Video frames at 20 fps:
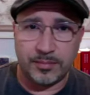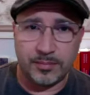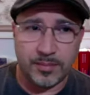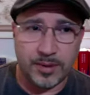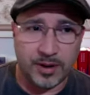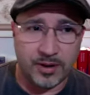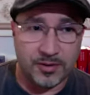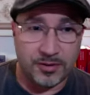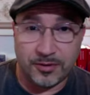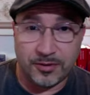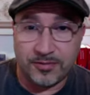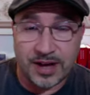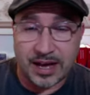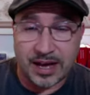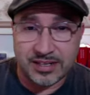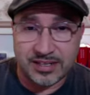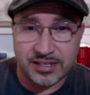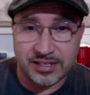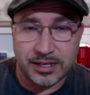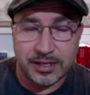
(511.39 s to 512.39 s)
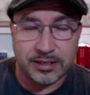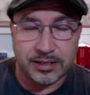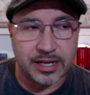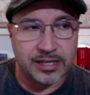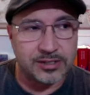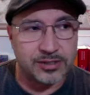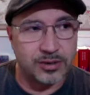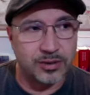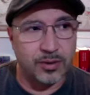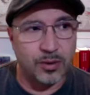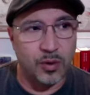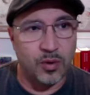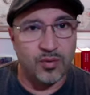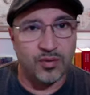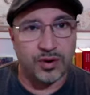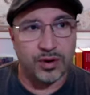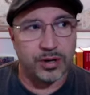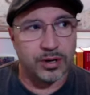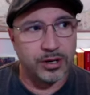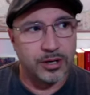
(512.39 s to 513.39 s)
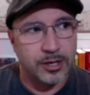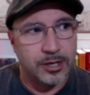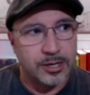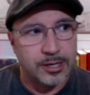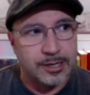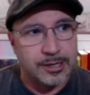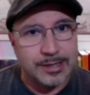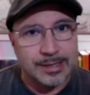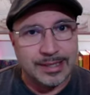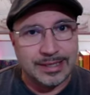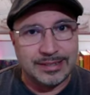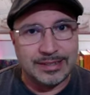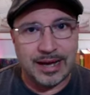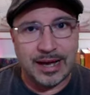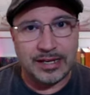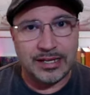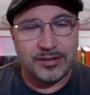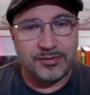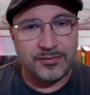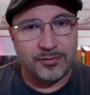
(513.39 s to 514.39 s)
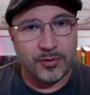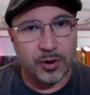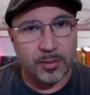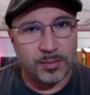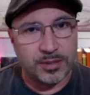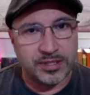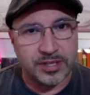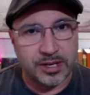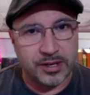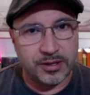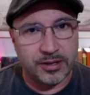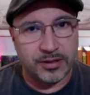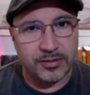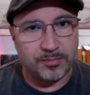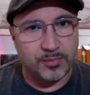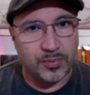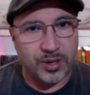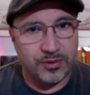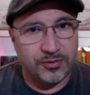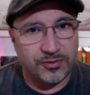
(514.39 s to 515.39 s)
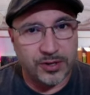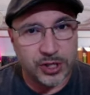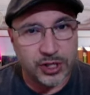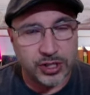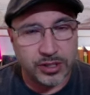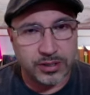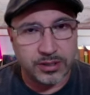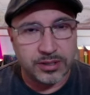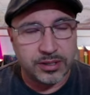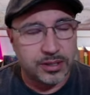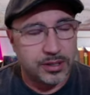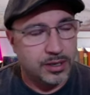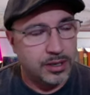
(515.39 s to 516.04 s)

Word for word: a, a vaccine that's over 94% efficient.